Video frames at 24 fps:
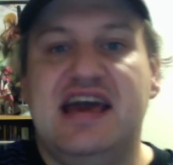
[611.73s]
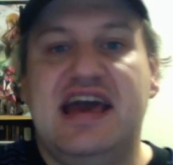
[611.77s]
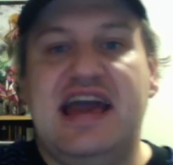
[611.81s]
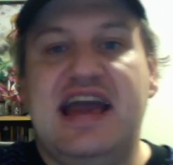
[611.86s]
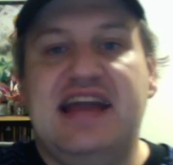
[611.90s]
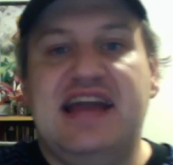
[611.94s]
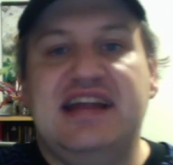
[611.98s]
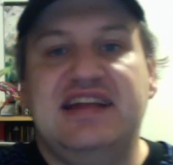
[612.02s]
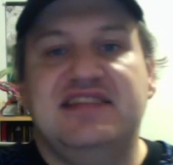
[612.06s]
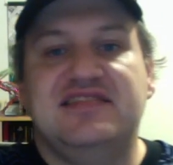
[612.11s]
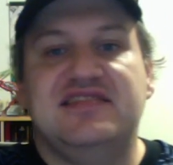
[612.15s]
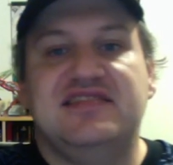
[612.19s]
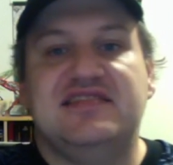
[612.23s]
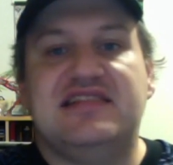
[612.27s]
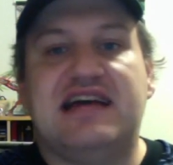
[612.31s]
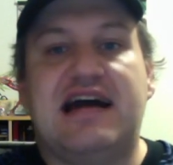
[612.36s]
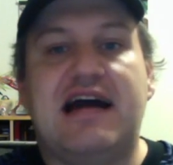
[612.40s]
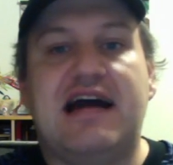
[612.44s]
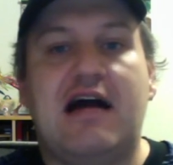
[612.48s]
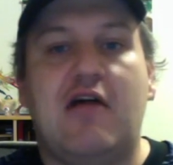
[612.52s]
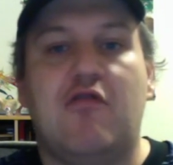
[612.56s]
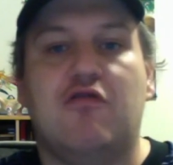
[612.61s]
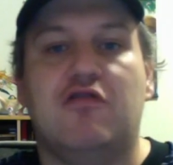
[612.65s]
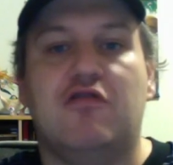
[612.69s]
and its
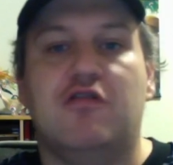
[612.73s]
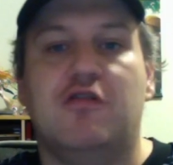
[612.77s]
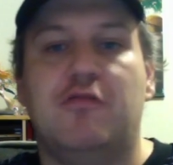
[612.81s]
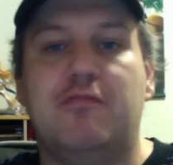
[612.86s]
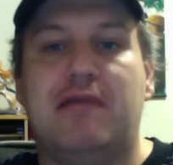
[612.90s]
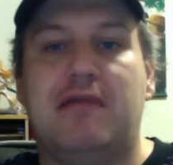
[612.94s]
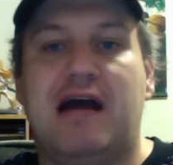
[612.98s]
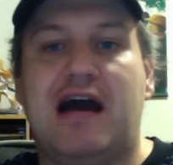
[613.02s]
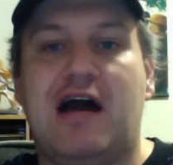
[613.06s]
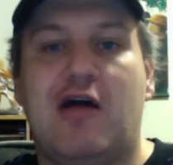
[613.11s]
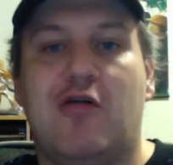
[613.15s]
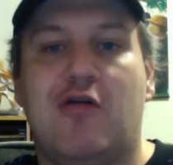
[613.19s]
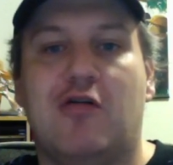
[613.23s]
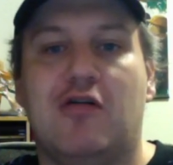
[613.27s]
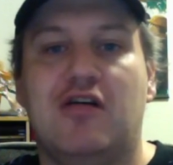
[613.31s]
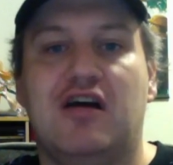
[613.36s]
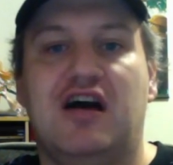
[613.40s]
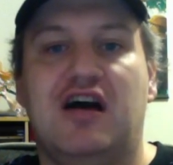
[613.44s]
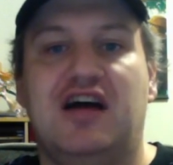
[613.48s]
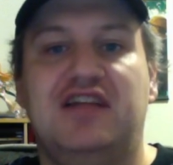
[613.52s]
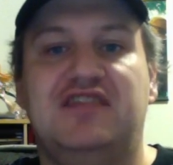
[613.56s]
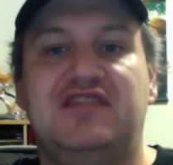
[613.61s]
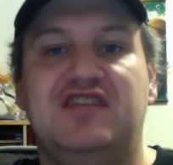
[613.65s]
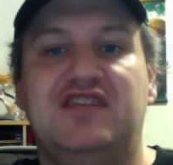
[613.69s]
Tower of Power
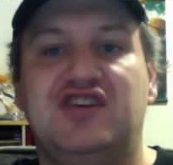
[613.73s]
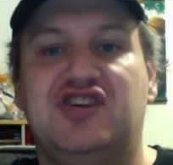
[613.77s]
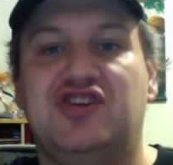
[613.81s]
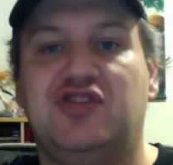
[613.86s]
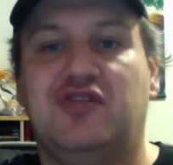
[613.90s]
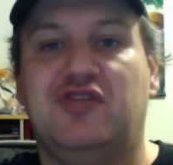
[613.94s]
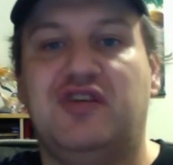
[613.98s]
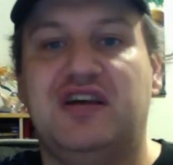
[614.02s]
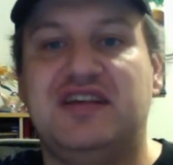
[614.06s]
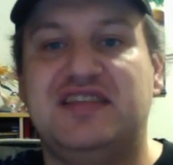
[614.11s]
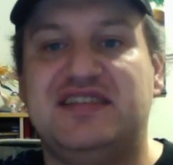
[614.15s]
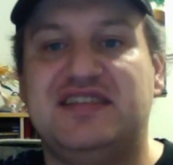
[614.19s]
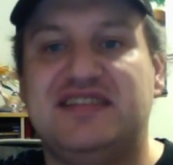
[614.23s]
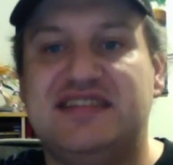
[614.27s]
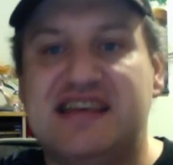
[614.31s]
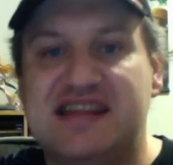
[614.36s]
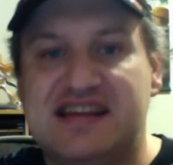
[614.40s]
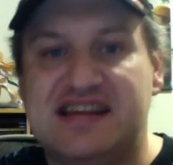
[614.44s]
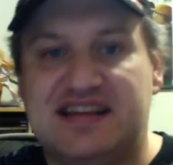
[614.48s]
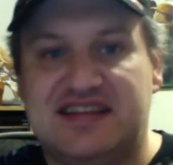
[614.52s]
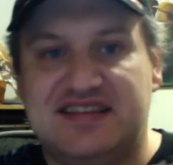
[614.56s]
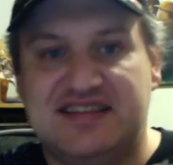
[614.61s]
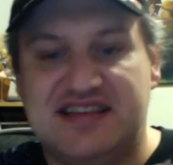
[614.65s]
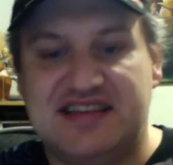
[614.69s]
additional
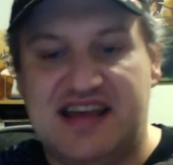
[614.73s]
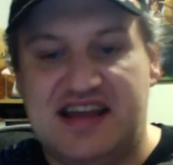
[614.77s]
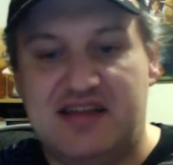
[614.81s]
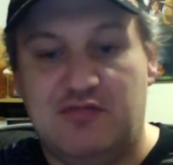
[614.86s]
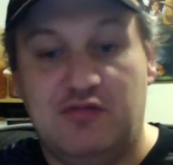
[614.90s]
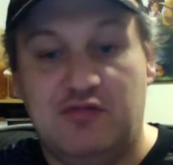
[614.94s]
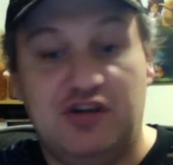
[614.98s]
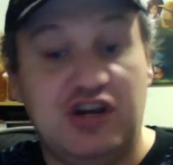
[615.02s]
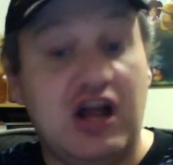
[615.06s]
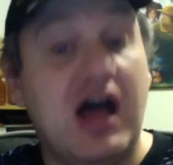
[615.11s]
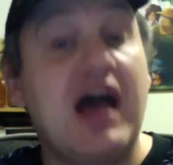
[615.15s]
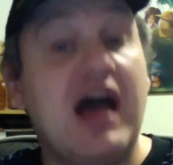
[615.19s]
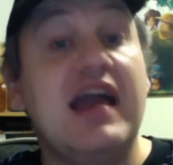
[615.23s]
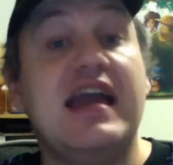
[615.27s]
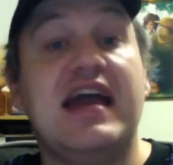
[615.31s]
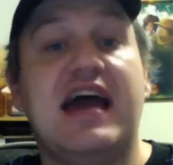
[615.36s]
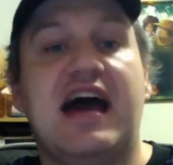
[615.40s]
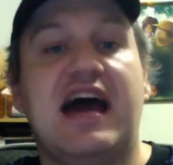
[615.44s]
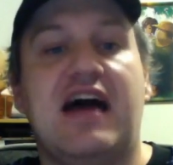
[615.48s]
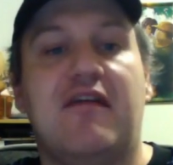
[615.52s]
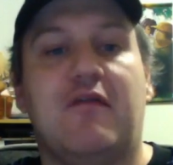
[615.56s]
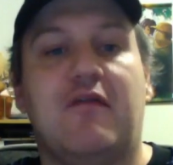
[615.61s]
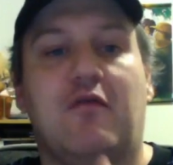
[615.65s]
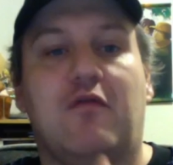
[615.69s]
aesthetic set, which I
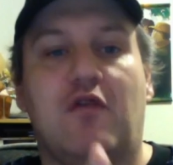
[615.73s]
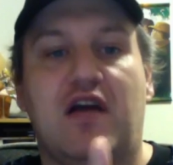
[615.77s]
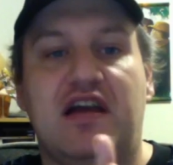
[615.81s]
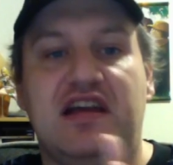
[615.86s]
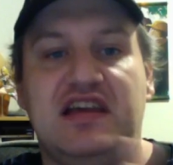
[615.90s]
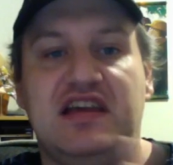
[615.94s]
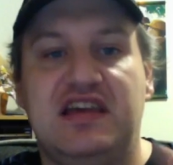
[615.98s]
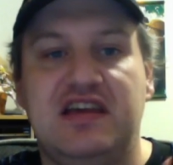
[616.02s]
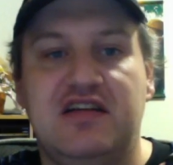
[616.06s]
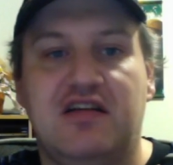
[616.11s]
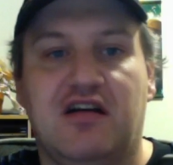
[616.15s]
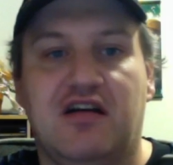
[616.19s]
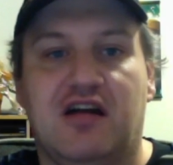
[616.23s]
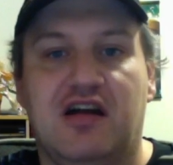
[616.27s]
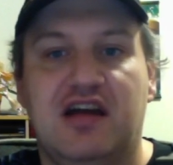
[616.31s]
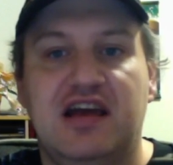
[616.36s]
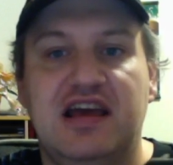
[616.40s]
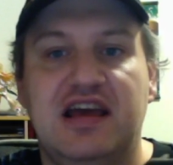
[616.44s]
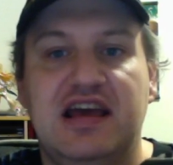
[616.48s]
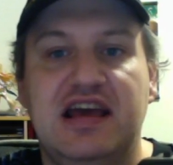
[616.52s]
have right here.